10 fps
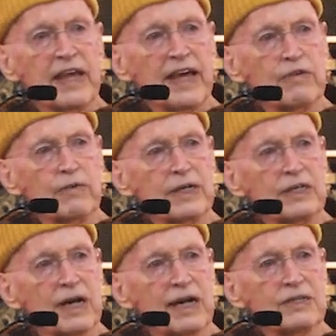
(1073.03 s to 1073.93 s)
and we
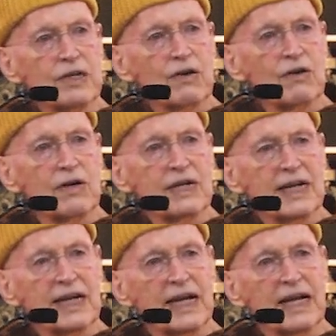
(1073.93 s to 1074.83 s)
judge
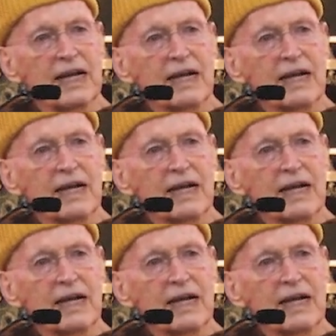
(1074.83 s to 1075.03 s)
accordingly.